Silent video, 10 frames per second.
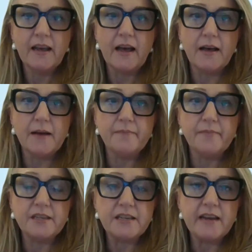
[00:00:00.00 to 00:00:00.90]

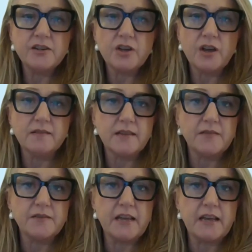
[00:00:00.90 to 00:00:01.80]
The 10 Child Safe
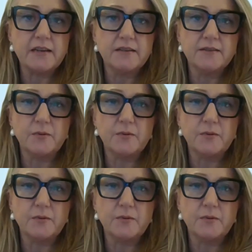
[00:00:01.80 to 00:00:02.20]
standards